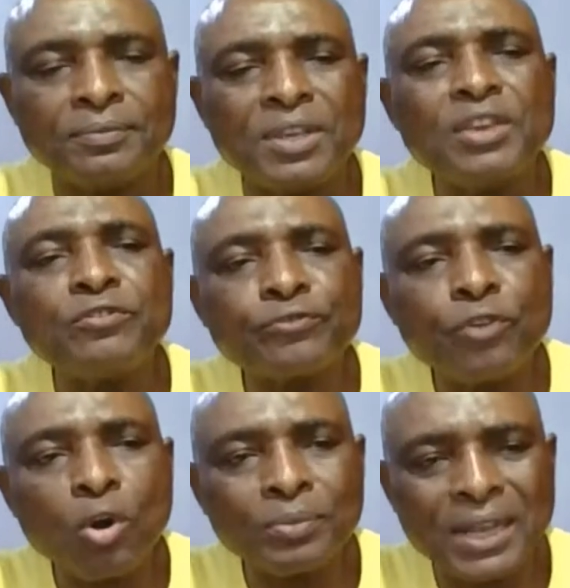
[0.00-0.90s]

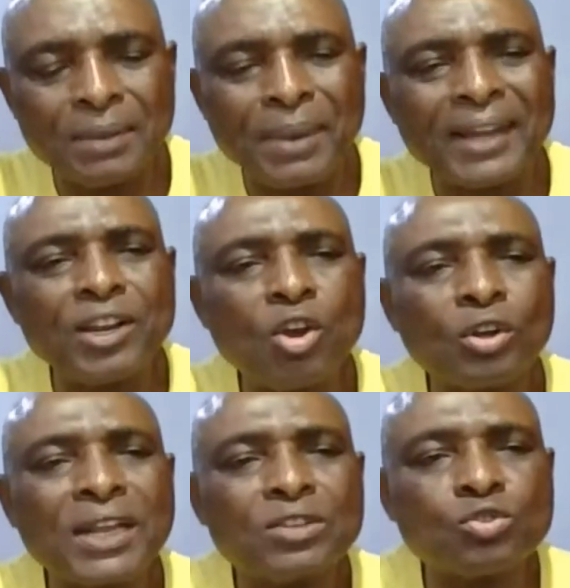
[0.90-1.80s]
informed them, and they
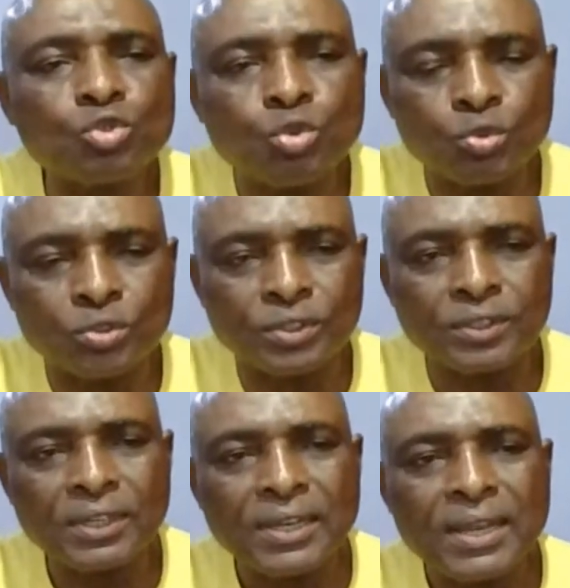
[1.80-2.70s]
understood
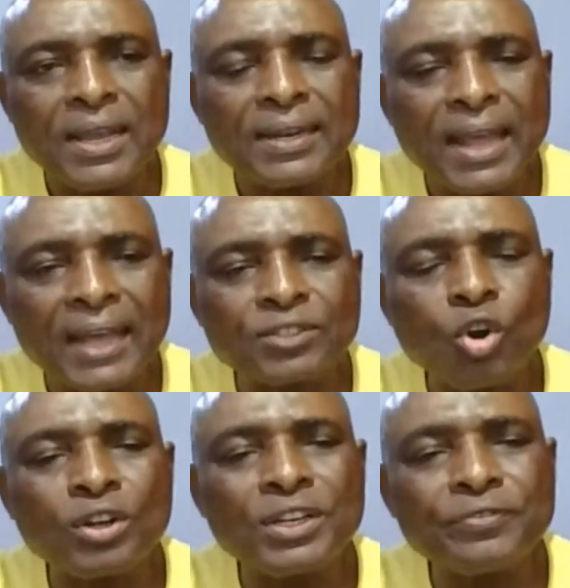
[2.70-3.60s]
that
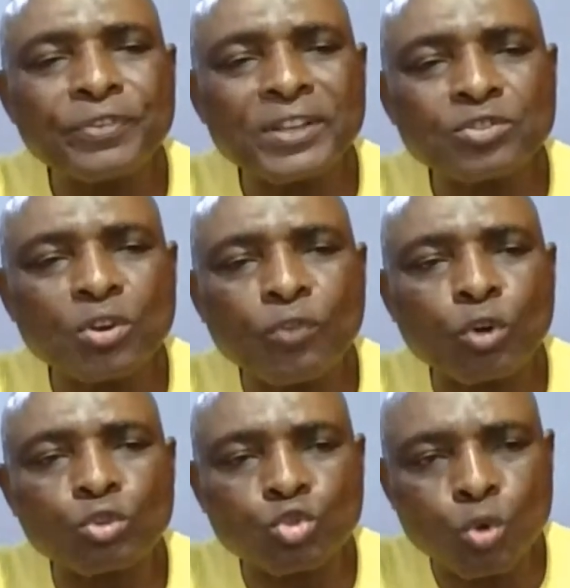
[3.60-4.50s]
on the 1st of
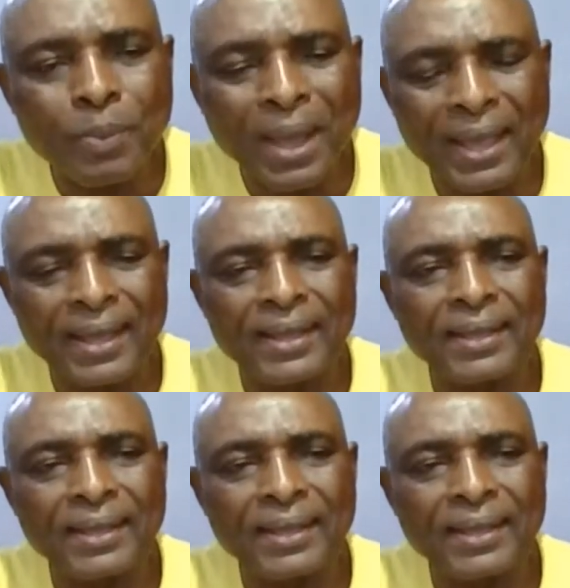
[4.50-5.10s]
October,